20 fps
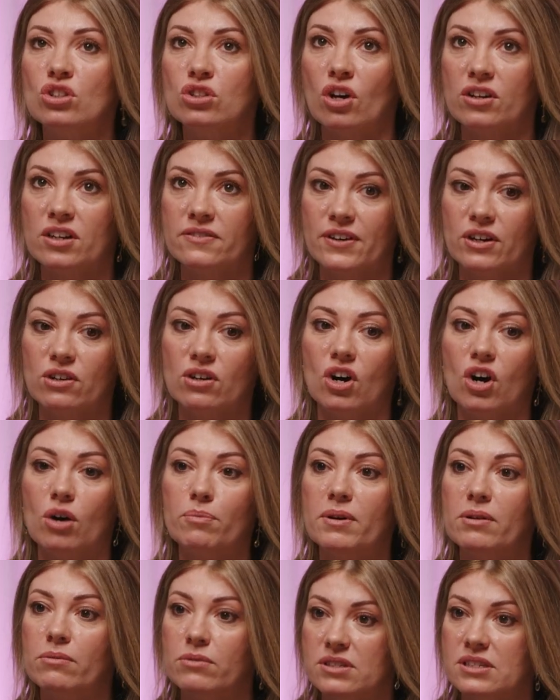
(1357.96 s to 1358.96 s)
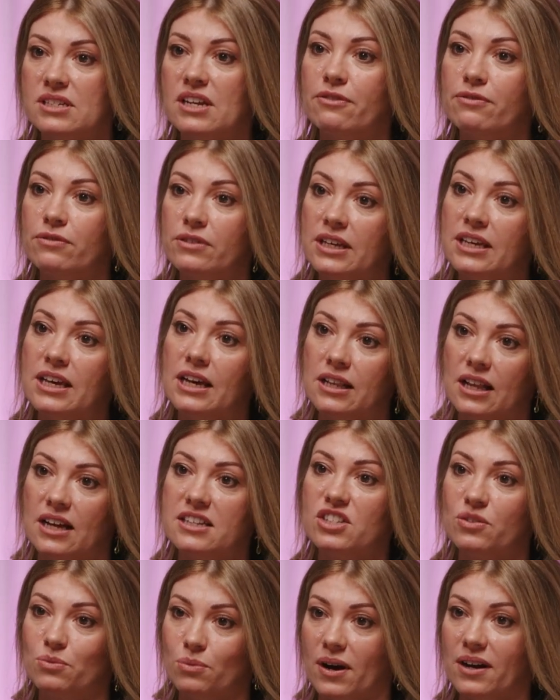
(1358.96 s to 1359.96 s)
lot of alcohol, but it was definitely a
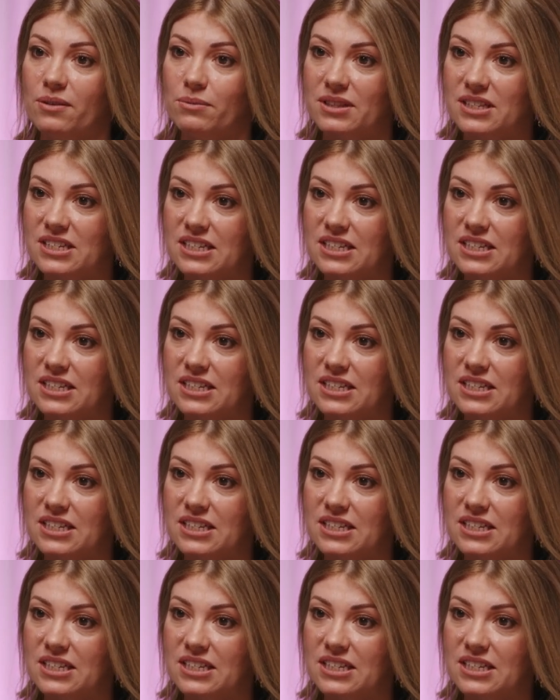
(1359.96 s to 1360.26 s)
glass of wine with